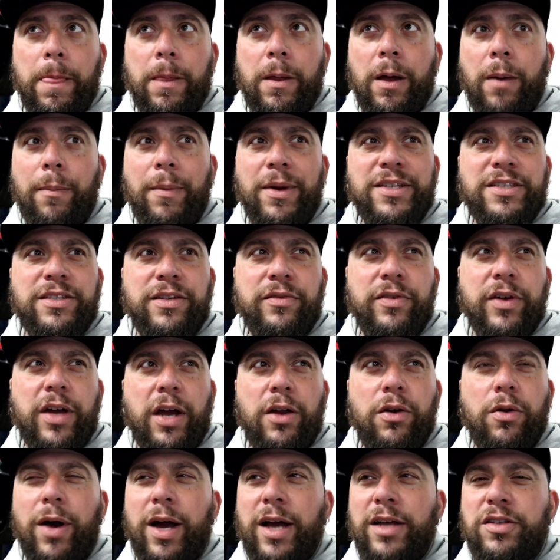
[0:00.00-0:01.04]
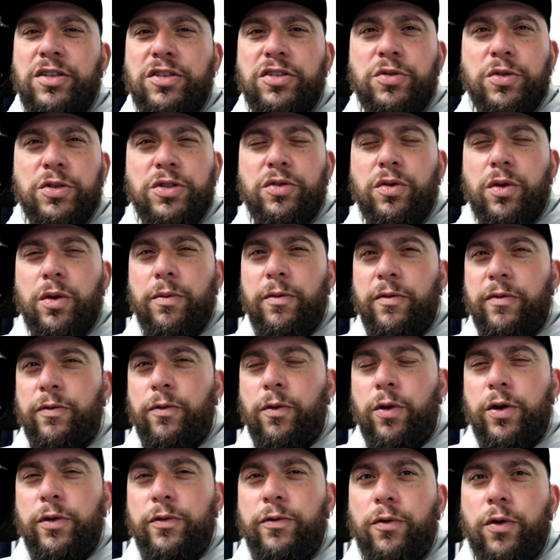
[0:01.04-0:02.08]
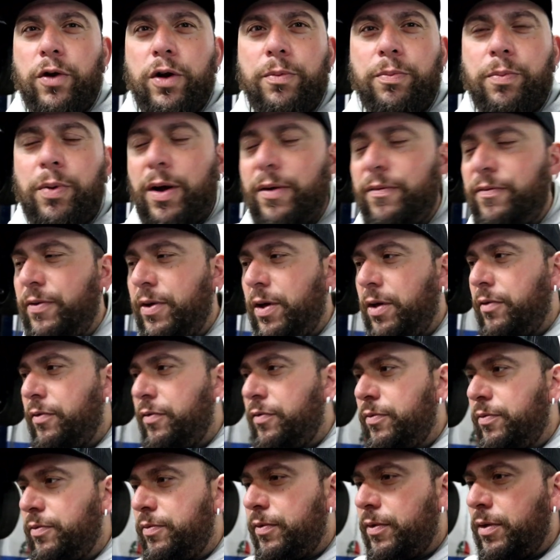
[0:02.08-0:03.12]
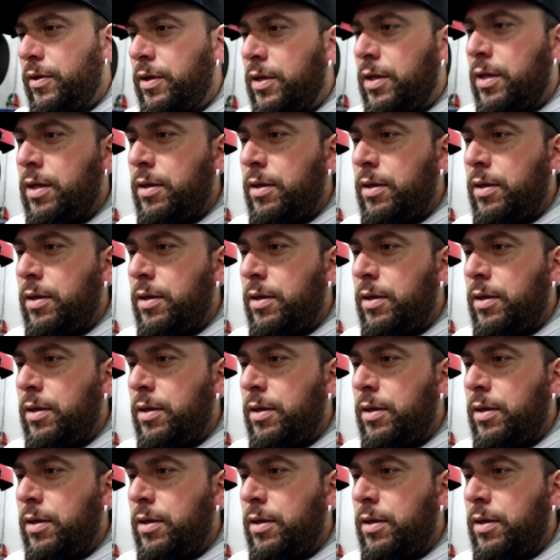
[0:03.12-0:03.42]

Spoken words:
On my Civic, I know I had to switch to a 40-40 prop valve